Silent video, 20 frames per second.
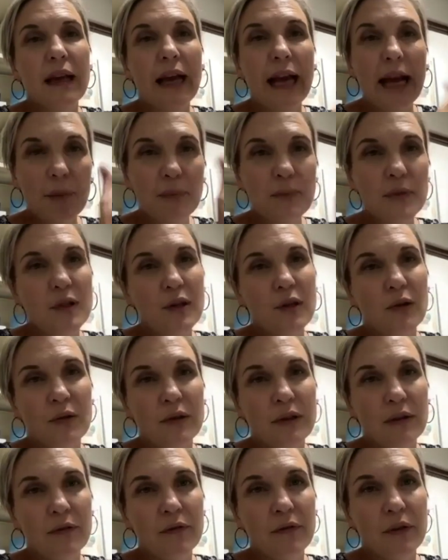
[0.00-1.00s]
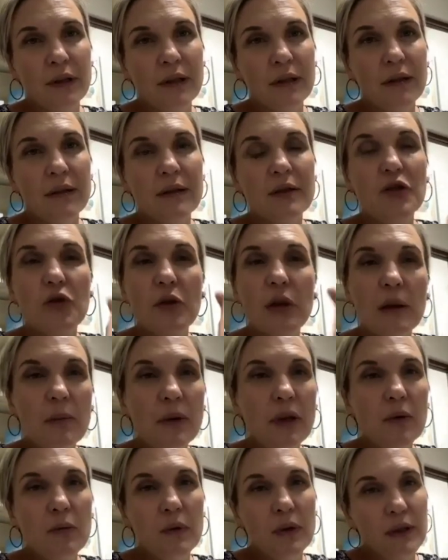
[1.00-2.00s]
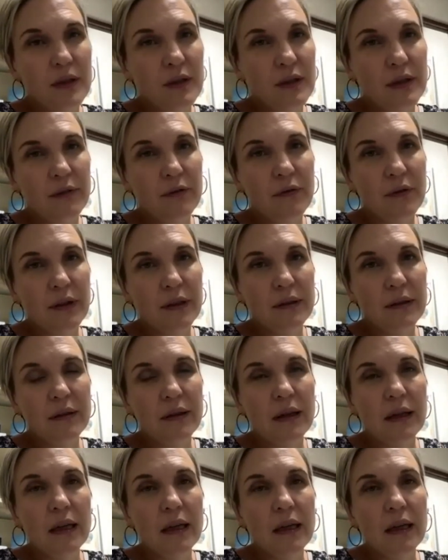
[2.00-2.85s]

apps look different, streaming works different.